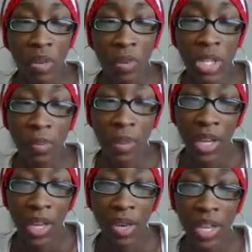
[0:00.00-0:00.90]
Reason
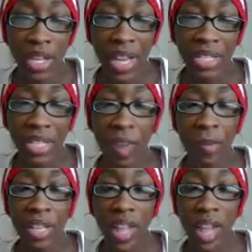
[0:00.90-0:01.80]
being, you cannot tell
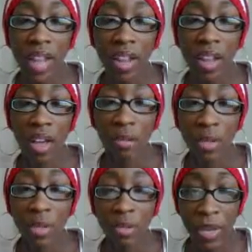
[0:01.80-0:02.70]
me that
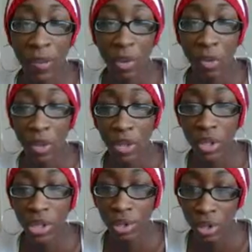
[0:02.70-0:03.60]
abused people,
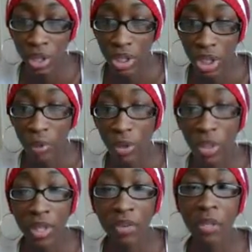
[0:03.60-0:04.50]
murdered children, terminal
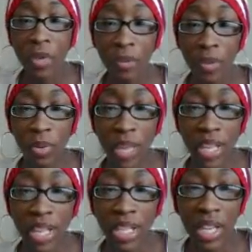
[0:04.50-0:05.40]
illness people,
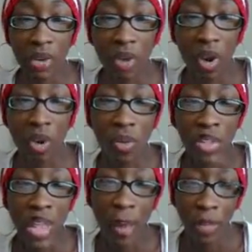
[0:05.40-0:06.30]
and etc. are
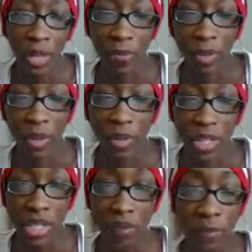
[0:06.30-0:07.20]
always happening for a
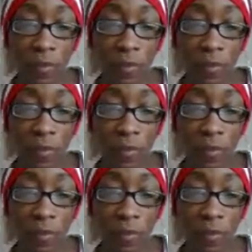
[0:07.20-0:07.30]
reason.